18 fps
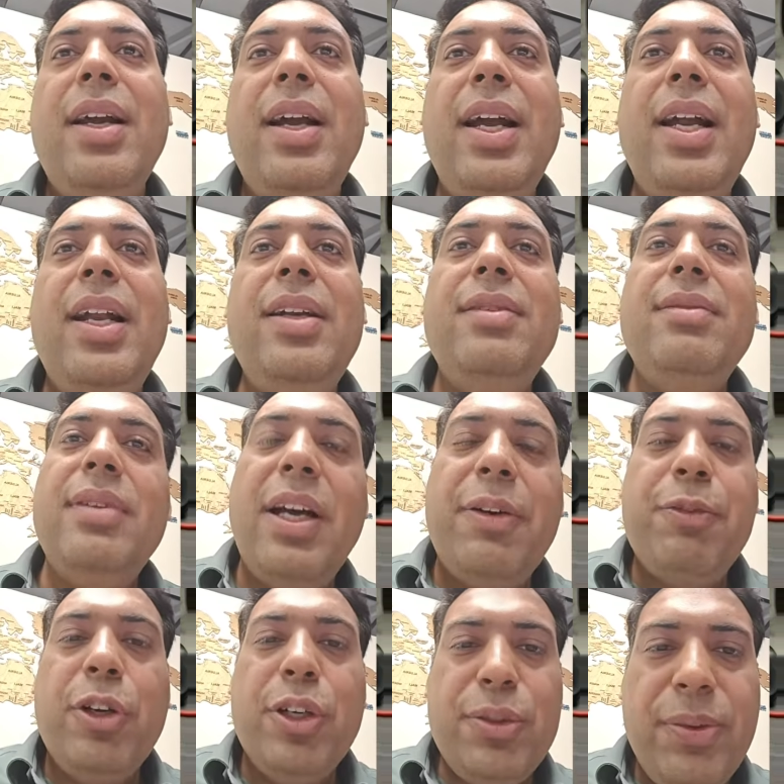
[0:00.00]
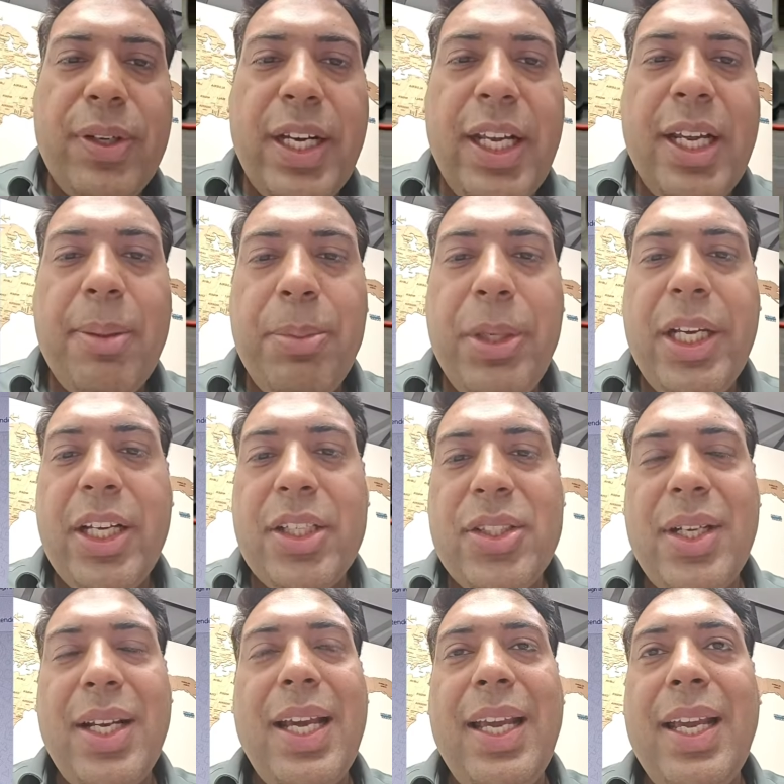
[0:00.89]
and of course for
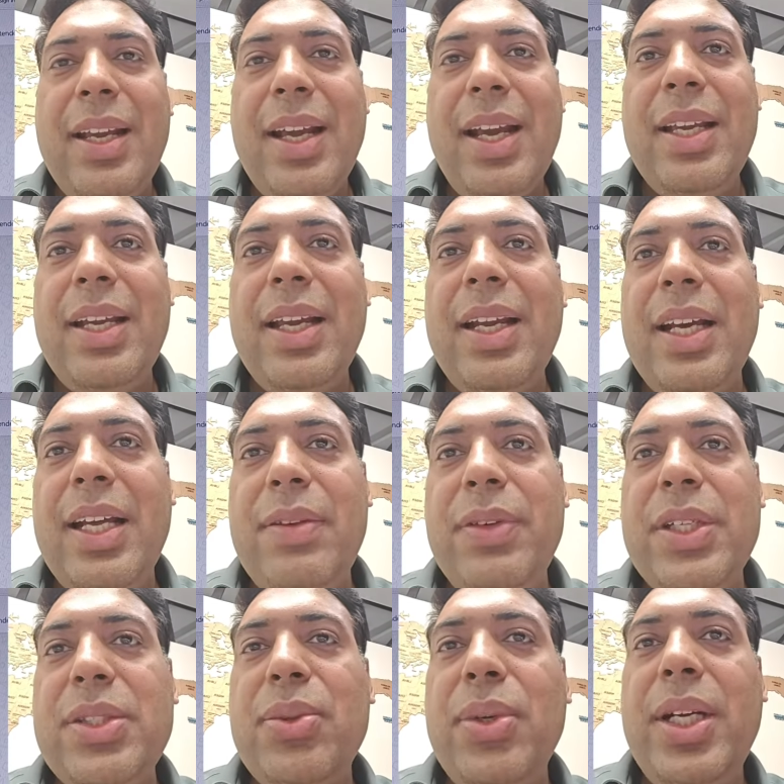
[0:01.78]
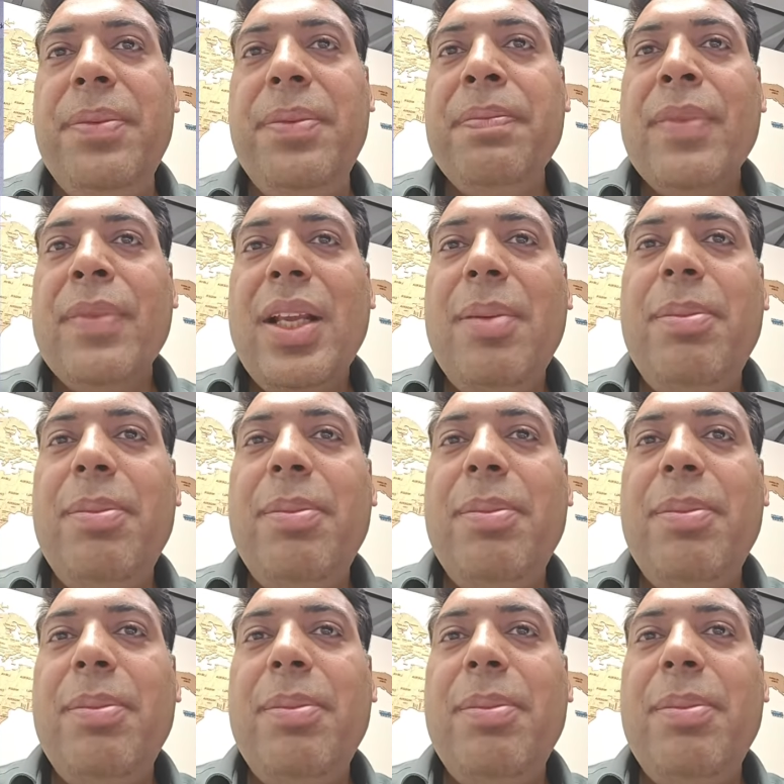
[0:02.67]
reapplication I can always do it.